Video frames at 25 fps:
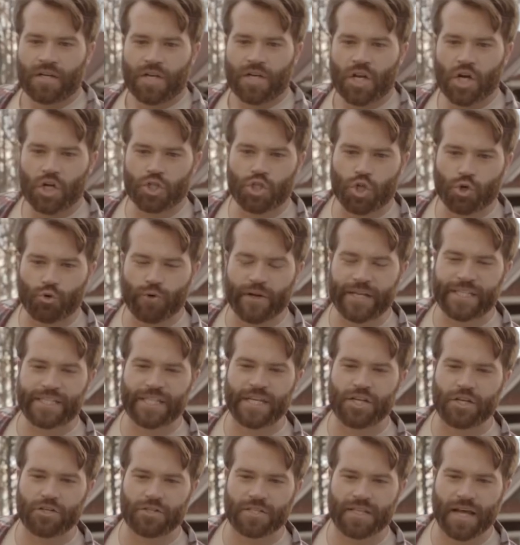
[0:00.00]
No
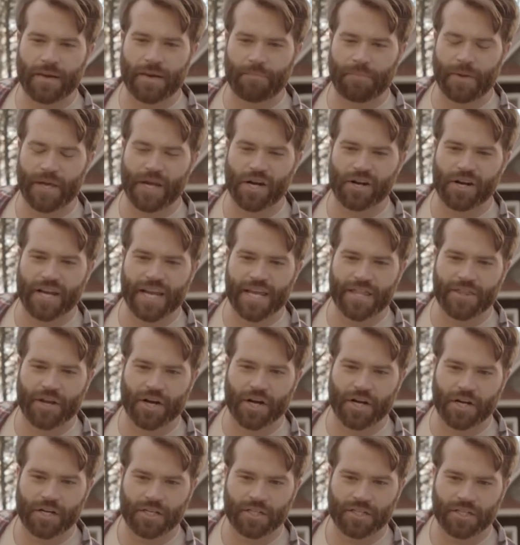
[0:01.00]
up here
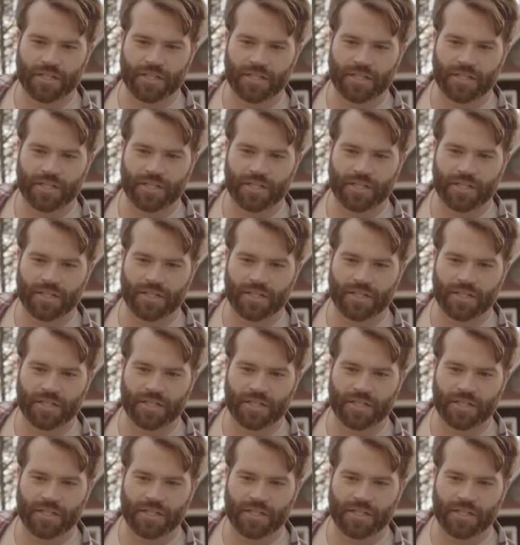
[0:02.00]
either.